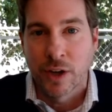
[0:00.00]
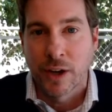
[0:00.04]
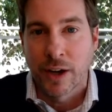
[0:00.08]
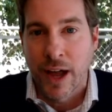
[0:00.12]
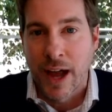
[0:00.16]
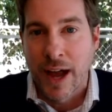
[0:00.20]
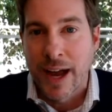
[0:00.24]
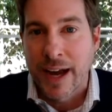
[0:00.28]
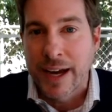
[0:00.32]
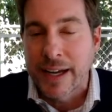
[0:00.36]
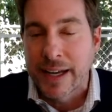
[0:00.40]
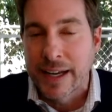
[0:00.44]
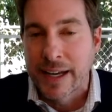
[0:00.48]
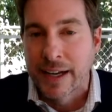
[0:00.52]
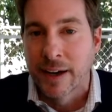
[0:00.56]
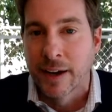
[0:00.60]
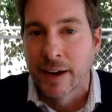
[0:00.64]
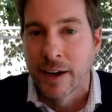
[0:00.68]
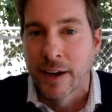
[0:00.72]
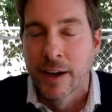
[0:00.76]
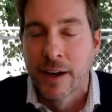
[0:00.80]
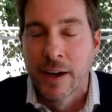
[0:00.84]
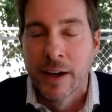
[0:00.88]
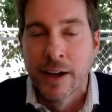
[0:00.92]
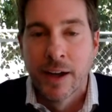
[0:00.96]
guide
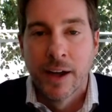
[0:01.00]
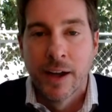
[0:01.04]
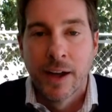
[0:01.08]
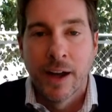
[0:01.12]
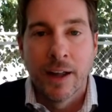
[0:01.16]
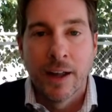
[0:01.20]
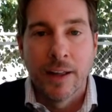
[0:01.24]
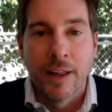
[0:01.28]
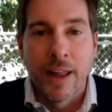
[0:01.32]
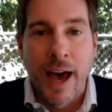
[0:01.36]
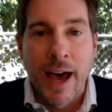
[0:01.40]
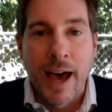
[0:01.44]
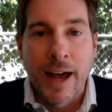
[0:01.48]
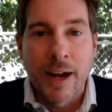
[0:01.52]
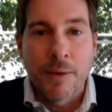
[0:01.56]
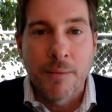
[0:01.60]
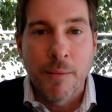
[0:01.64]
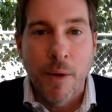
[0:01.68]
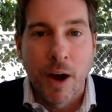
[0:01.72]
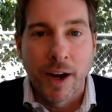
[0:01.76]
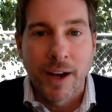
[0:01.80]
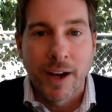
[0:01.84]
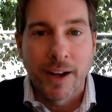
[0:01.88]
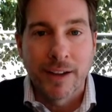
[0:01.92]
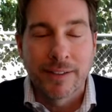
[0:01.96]
here, a lot of
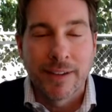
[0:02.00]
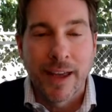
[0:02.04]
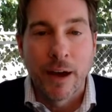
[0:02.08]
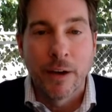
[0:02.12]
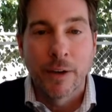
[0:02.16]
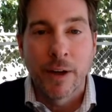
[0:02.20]
markets sure.